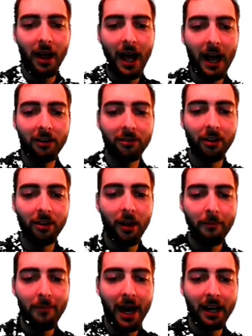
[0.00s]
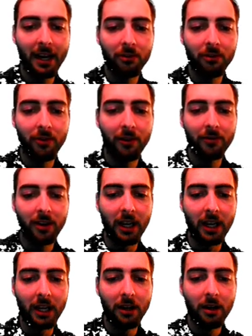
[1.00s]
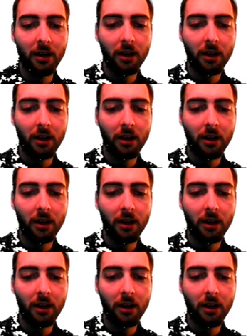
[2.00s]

x to the minus 15.